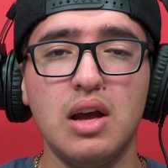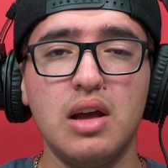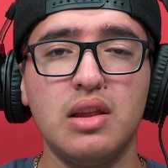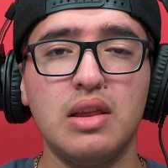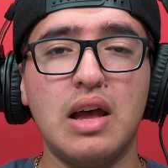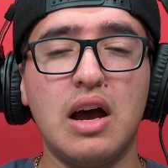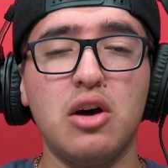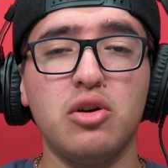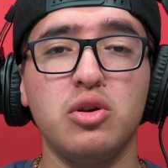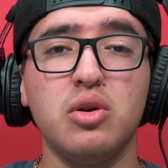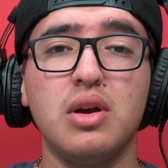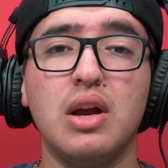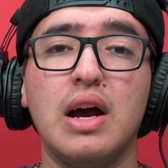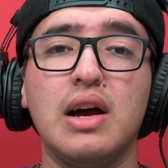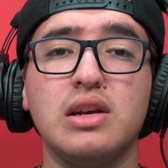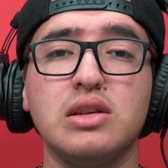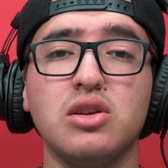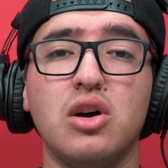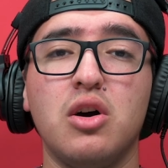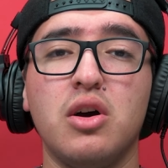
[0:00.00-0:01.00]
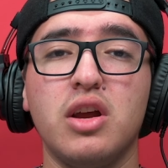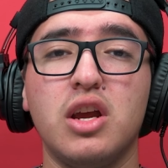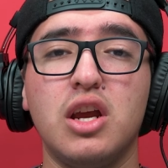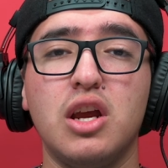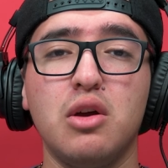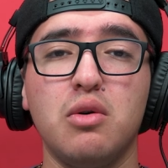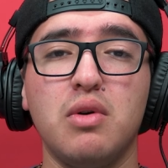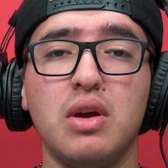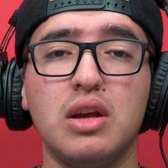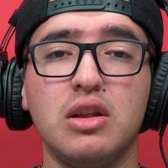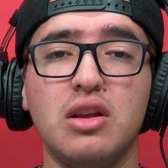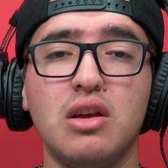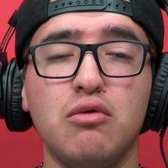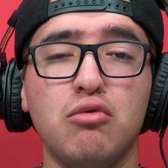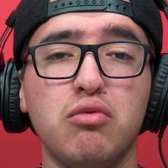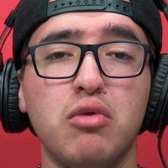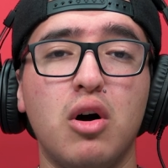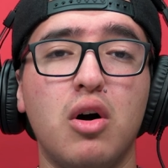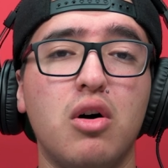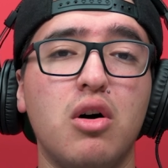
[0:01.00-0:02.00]
Now you guys are hearing the
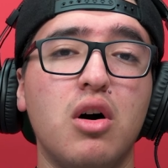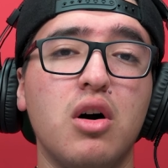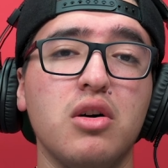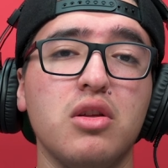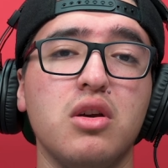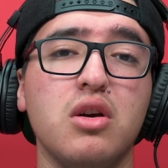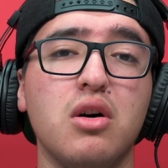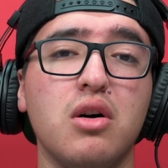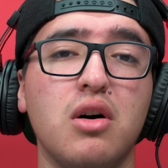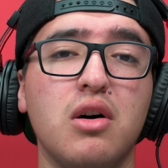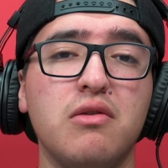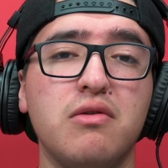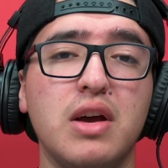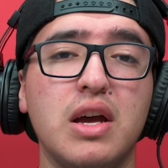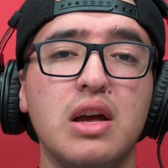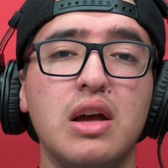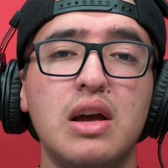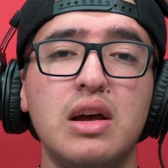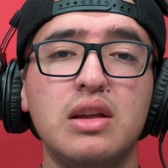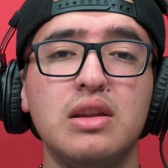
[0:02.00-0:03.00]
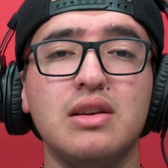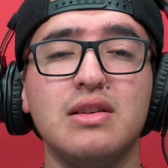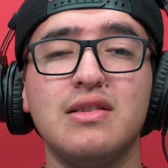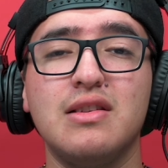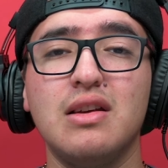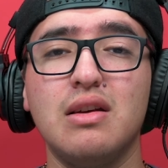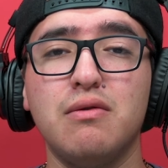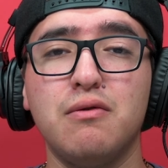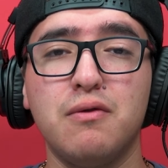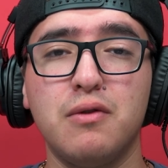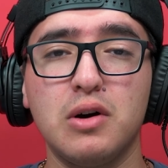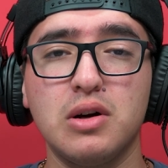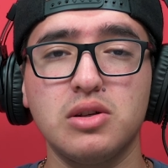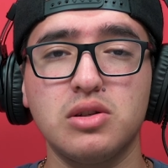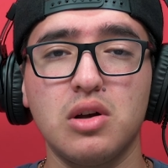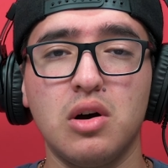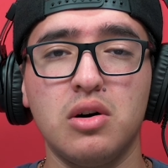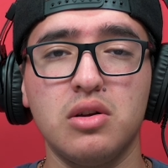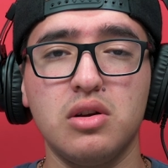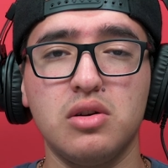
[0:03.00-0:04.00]
raw audio of it. This is the
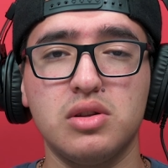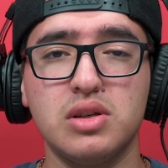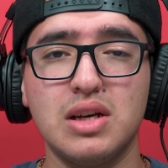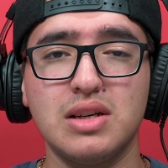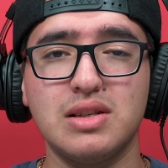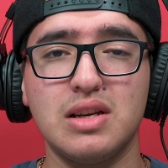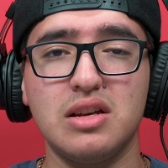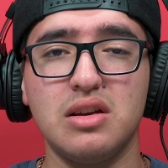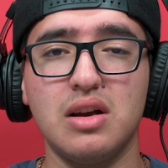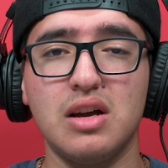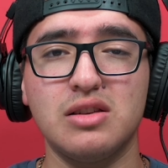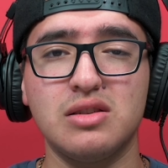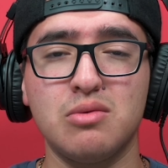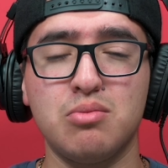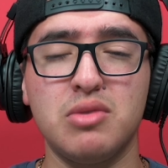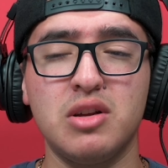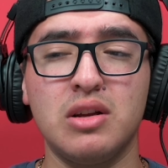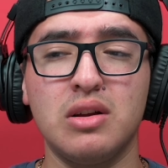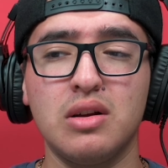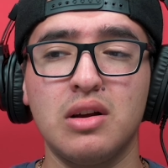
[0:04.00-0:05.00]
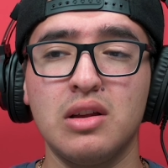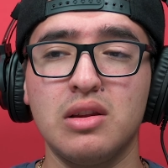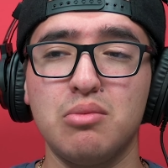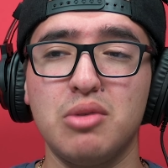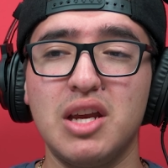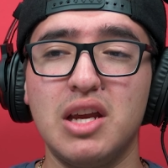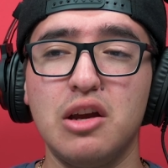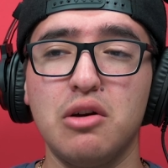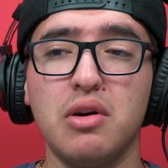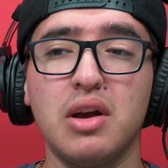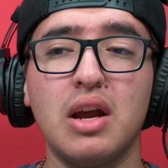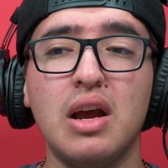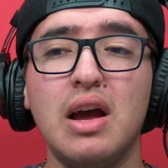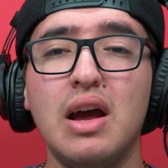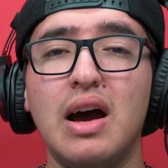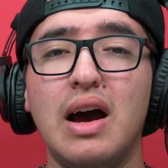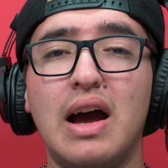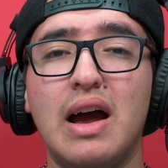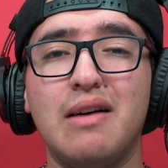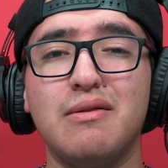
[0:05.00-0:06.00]
first audio test that you guys are going to be hearing.
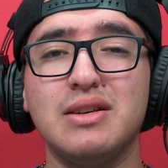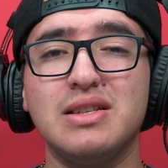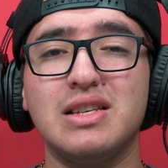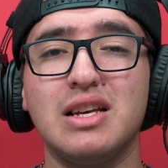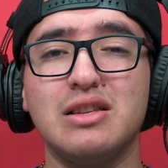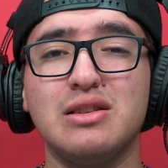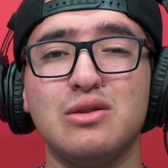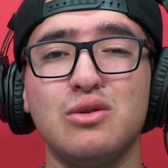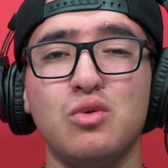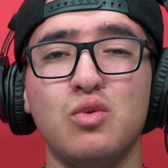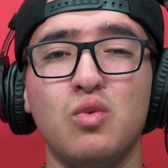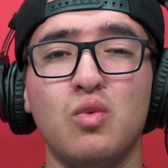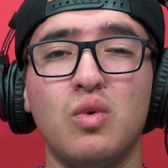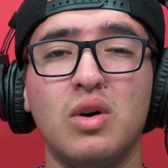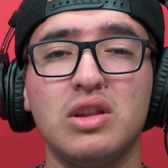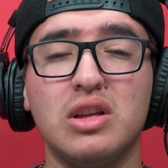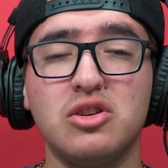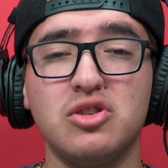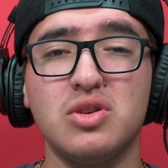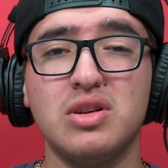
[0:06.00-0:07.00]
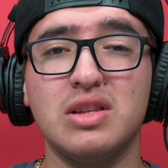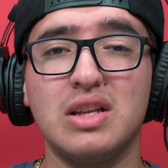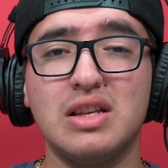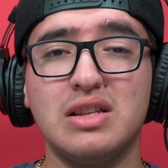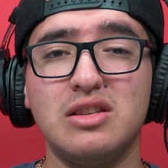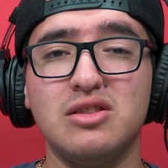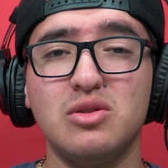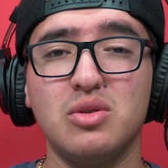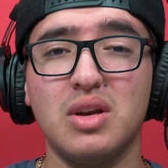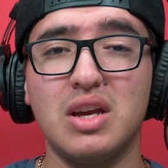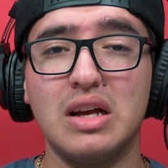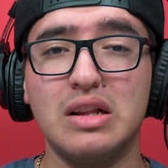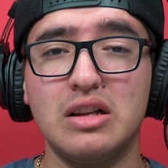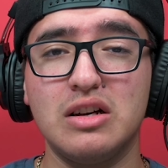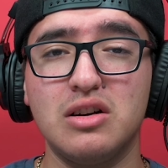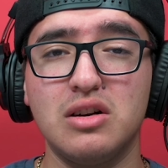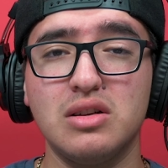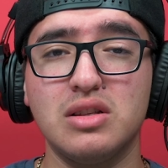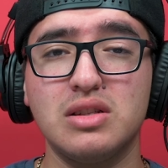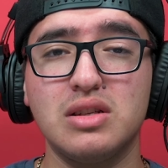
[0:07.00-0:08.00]
I have it set to 192
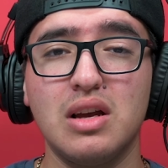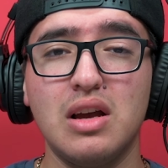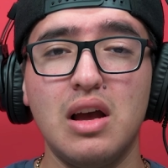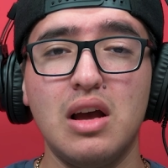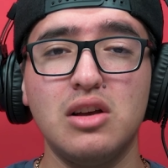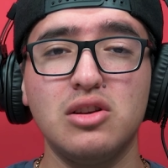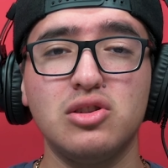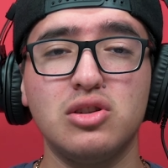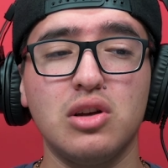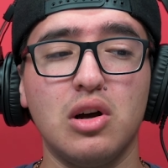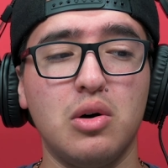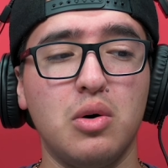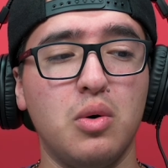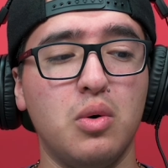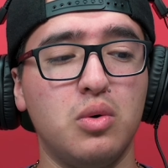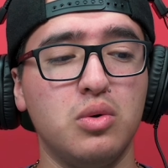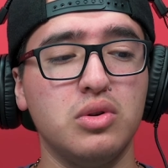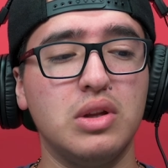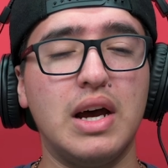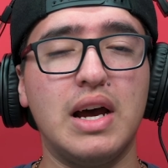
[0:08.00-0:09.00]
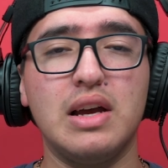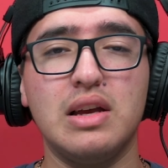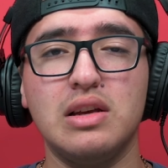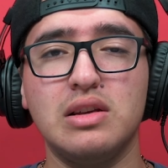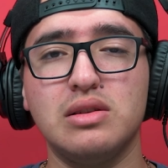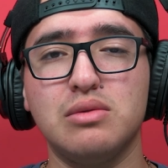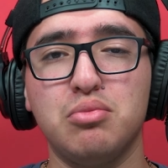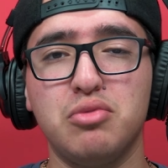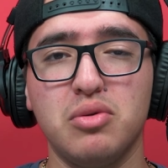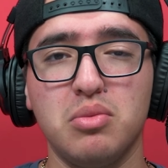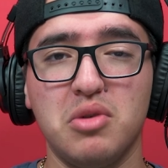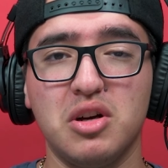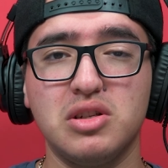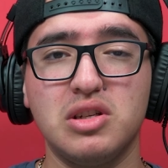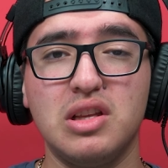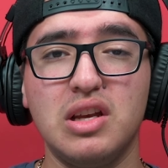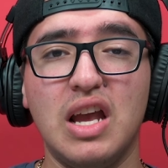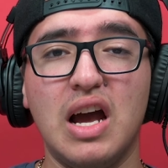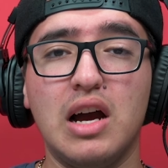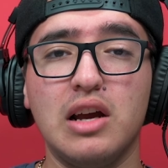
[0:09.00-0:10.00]
kilohertz, so that is pretty
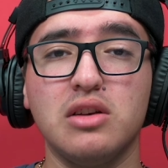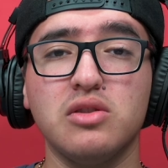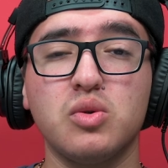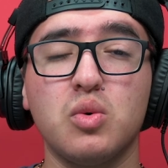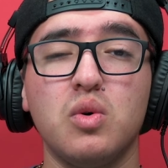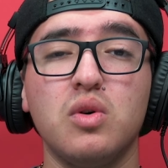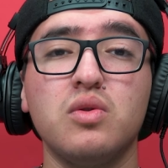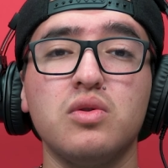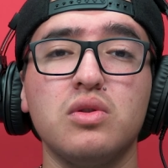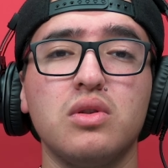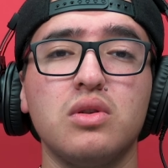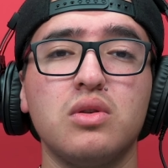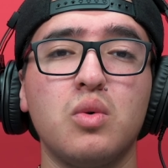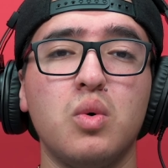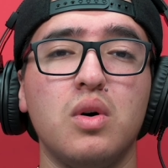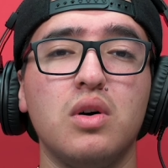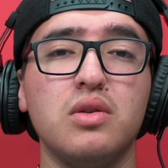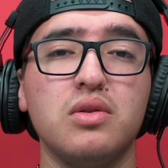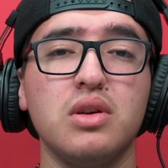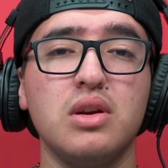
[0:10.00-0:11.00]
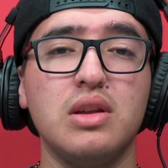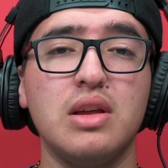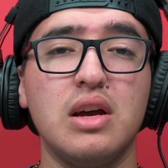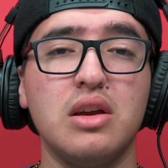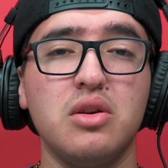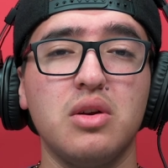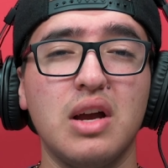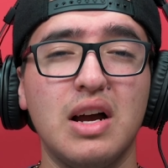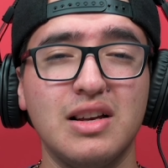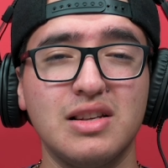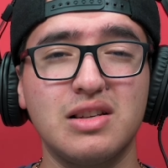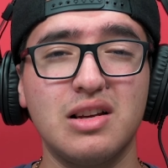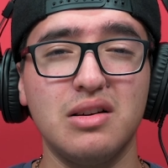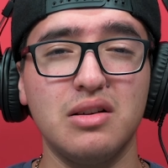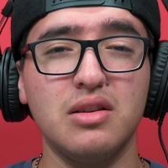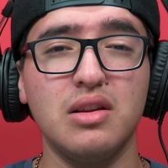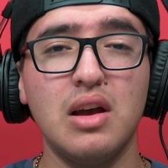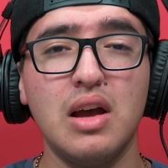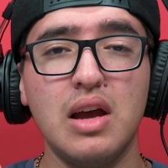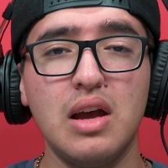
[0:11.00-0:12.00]
much the highest quality that you guys
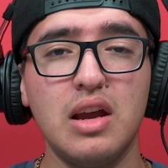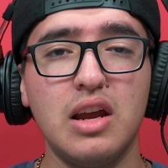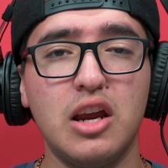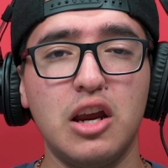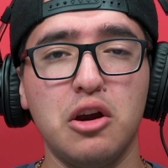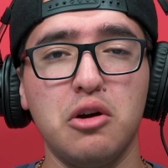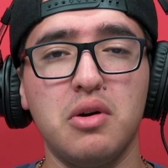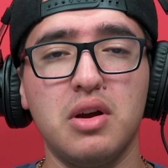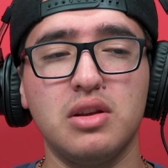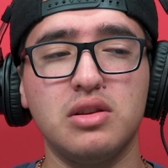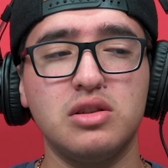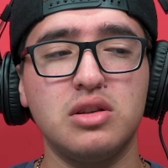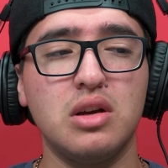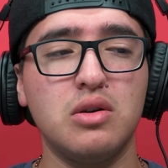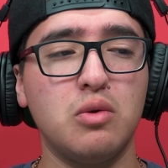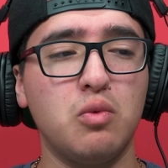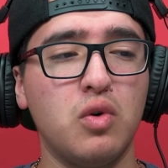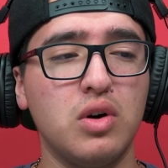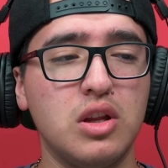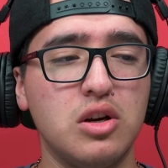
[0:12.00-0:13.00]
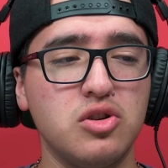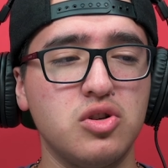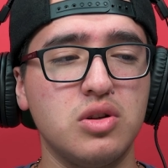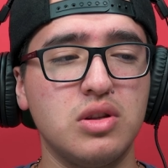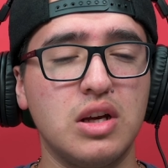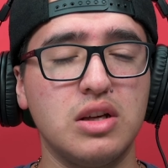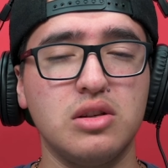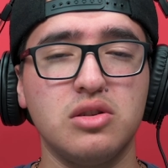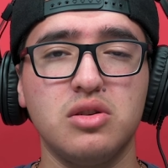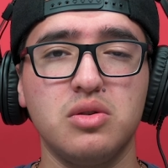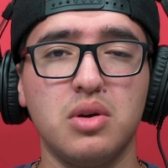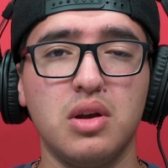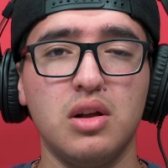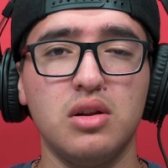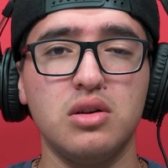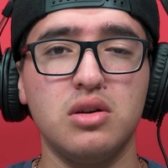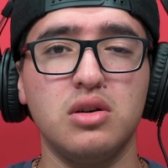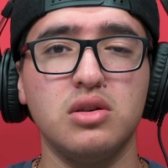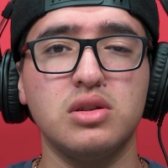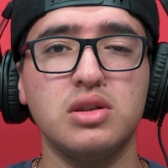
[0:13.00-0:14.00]
could hear it, 192
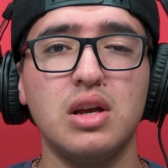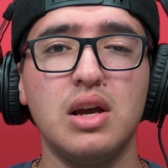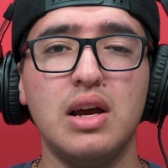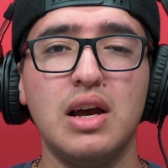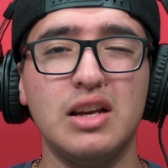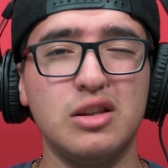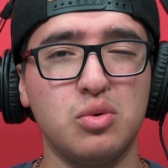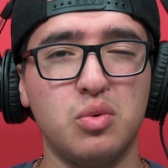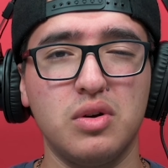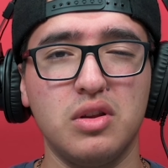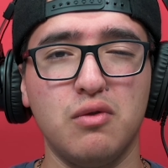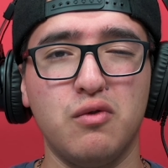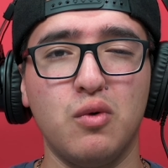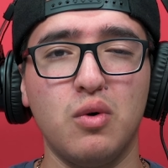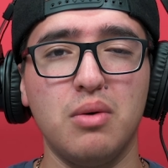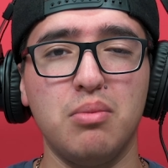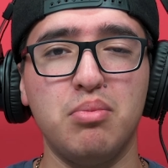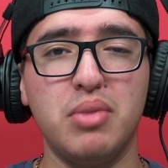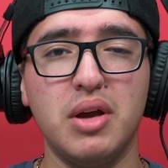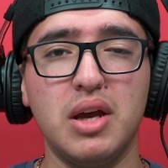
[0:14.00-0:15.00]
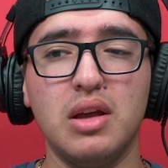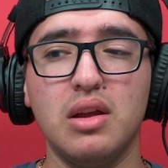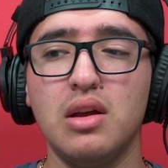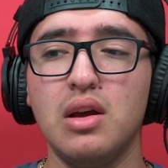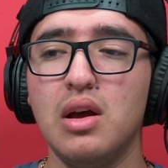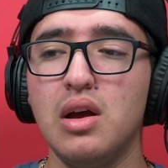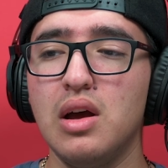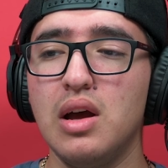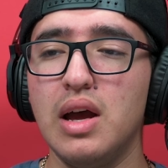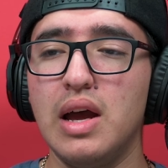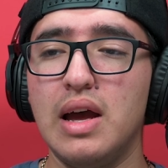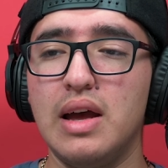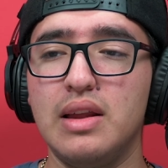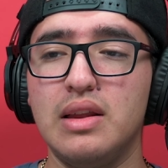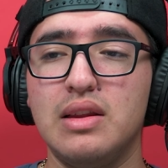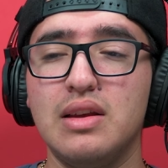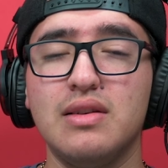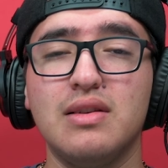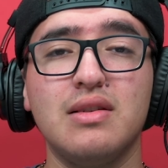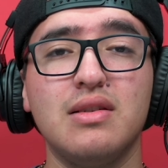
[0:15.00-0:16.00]
kilohertz at 24-bit.
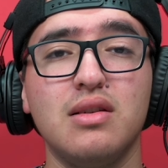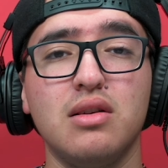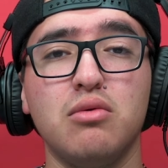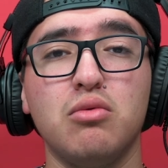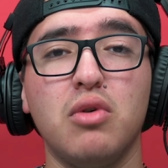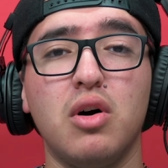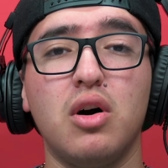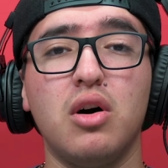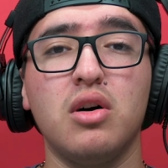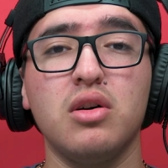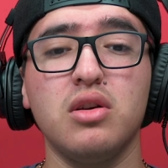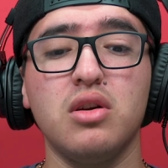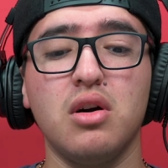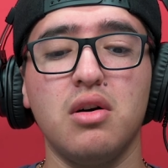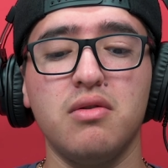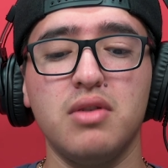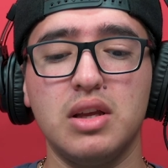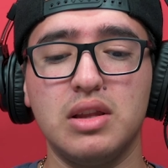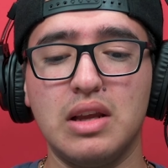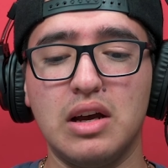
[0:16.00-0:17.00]
And this is the raw audio of it.